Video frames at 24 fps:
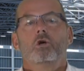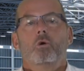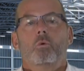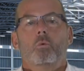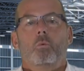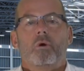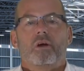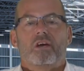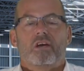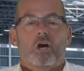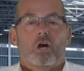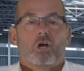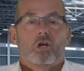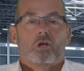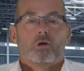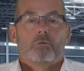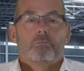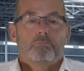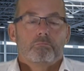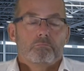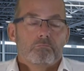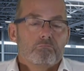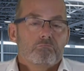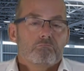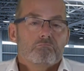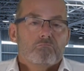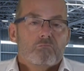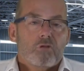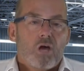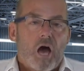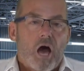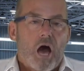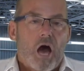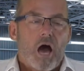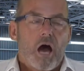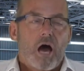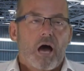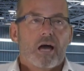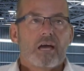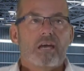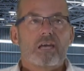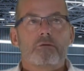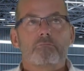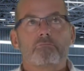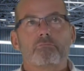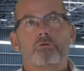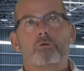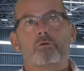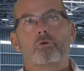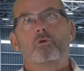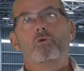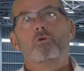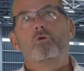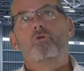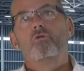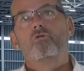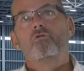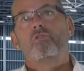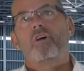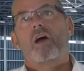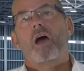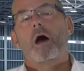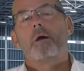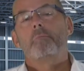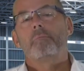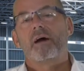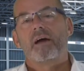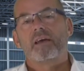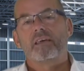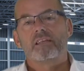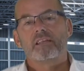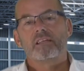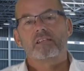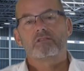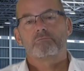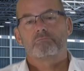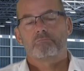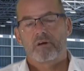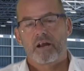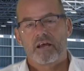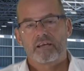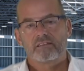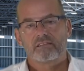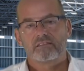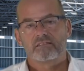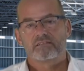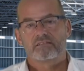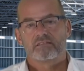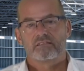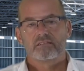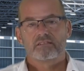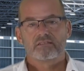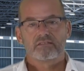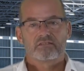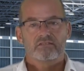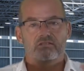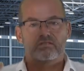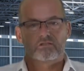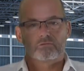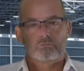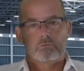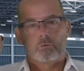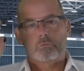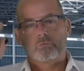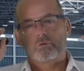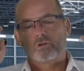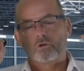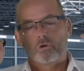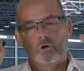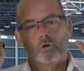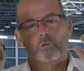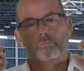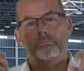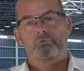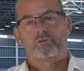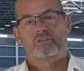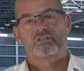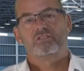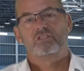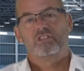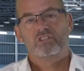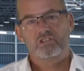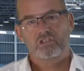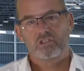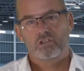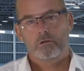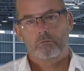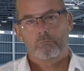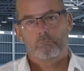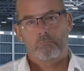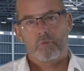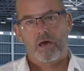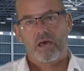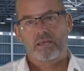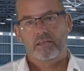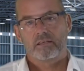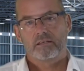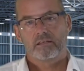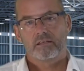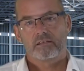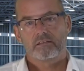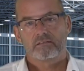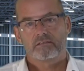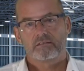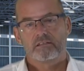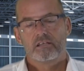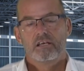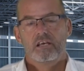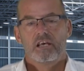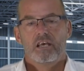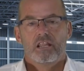We're going to improve our maintenance practices to what we call precision maintenance.